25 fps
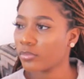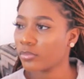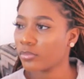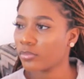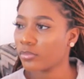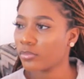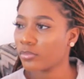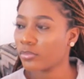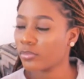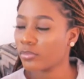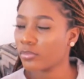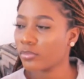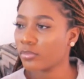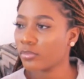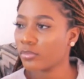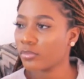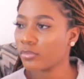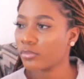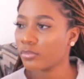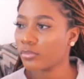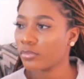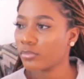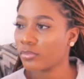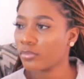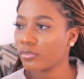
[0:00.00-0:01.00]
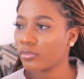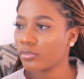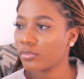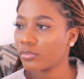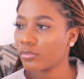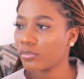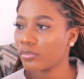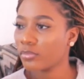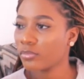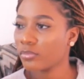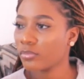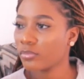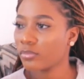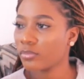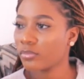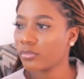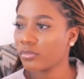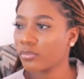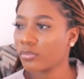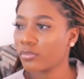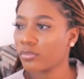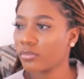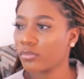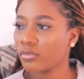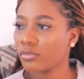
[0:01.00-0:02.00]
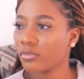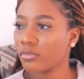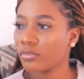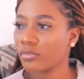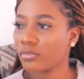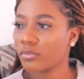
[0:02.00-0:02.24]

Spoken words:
(not speaking)